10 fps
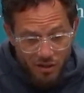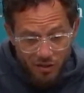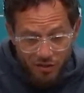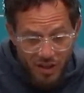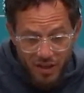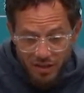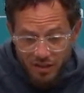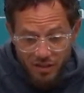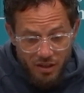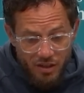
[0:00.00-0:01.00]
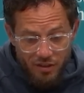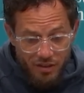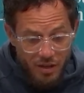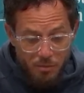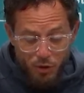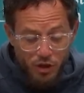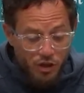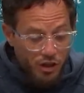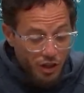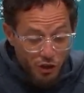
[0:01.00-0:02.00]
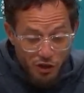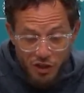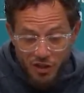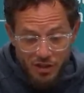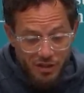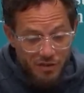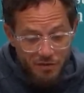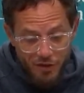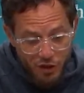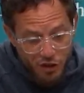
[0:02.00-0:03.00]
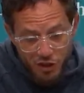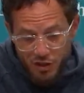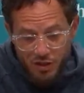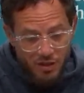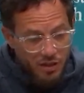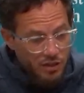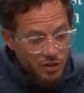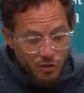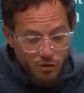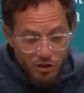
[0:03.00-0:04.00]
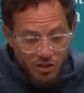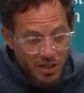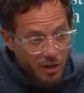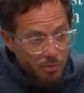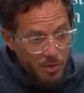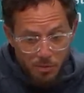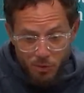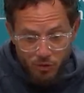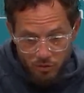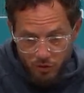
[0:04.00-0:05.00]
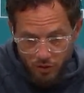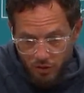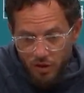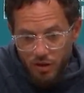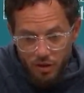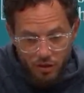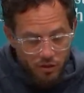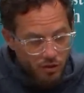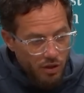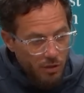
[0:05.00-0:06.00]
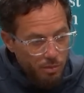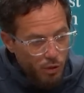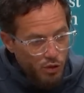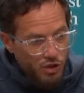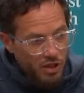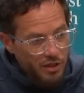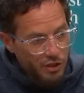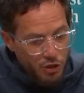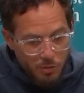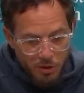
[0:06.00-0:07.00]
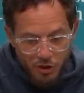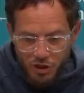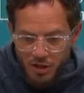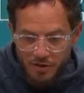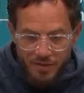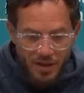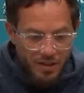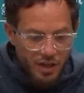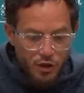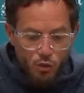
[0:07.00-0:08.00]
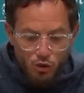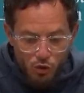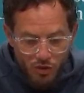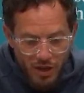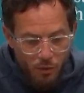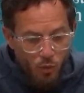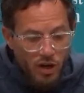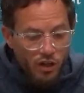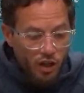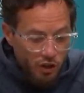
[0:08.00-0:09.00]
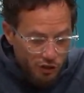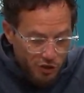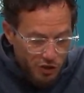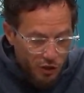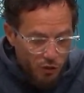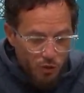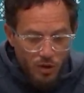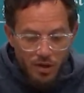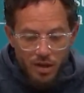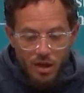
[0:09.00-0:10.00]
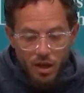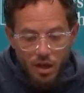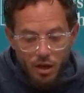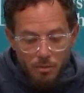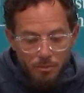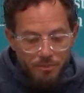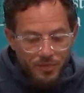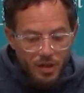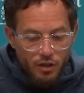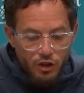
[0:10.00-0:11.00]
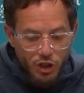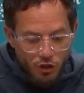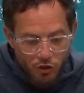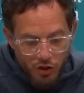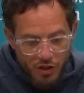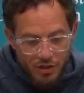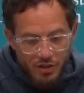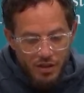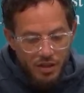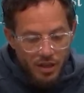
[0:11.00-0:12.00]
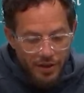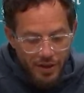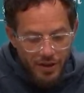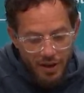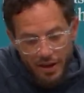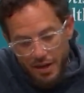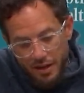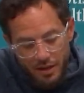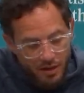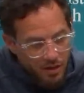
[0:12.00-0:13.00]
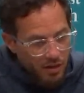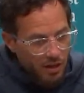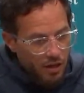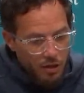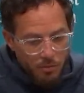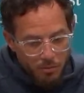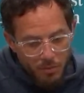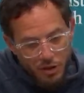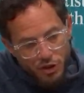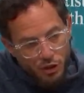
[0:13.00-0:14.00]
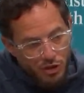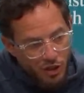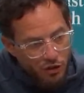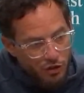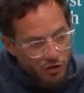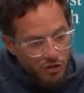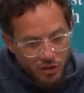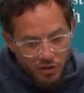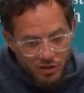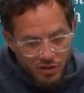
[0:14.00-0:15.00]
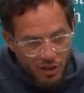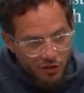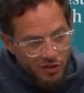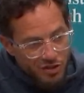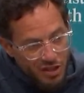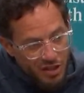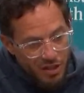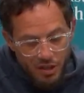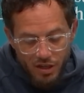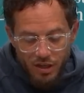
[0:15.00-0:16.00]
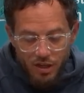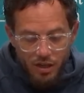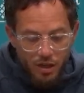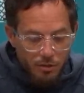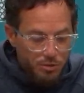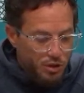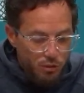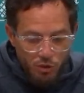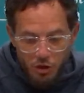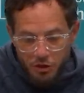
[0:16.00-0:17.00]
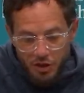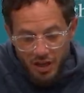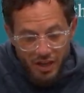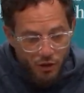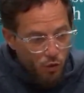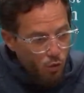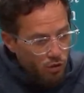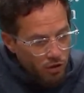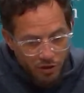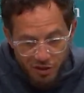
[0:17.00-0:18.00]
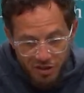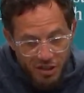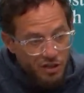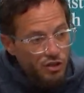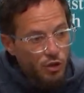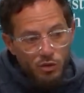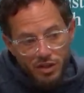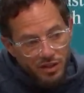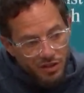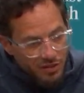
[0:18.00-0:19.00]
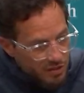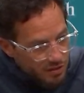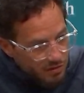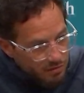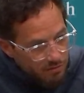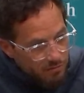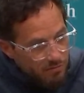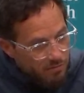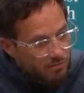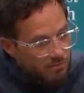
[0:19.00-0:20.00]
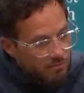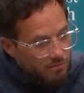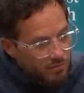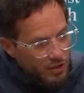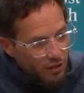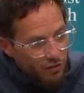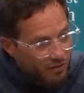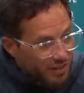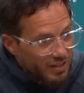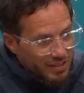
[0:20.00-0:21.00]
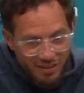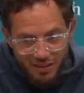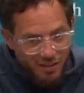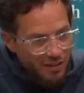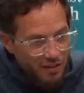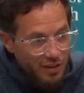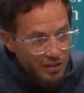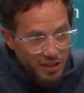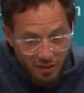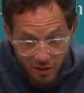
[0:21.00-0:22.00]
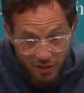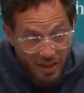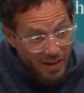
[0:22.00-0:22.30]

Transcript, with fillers: that can bring clarity and conviction to just how people approach the line of scrimmage. And can you do that while also um, juggling a hey, um, make sure you tell your tell the Z um, to run a high corner because he doesn't know what that is. You know, like things like that